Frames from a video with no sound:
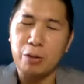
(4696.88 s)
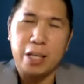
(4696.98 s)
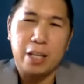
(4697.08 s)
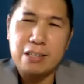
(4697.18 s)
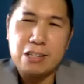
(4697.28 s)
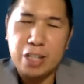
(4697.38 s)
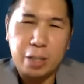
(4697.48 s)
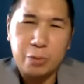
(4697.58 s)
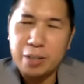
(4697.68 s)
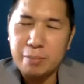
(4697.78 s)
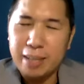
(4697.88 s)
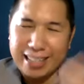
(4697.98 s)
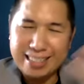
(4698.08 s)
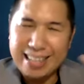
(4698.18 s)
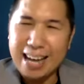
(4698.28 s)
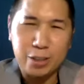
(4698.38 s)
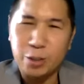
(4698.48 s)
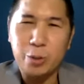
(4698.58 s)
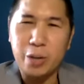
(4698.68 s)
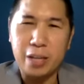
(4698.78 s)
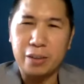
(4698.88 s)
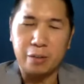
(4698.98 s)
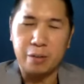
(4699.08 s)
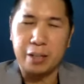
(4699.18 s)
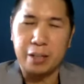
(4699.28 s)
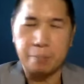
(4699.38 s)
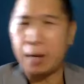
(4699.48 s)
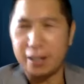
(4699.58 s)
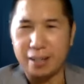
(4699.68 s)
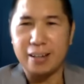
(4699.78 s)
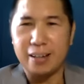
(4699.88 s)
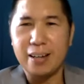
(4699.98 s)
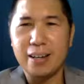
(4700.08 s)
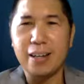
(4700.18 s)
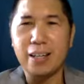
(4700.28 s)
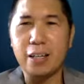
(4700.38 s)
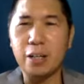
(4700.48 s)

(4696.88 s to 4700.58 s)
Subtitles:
it'll stick with them like a tattoo in their body. You know,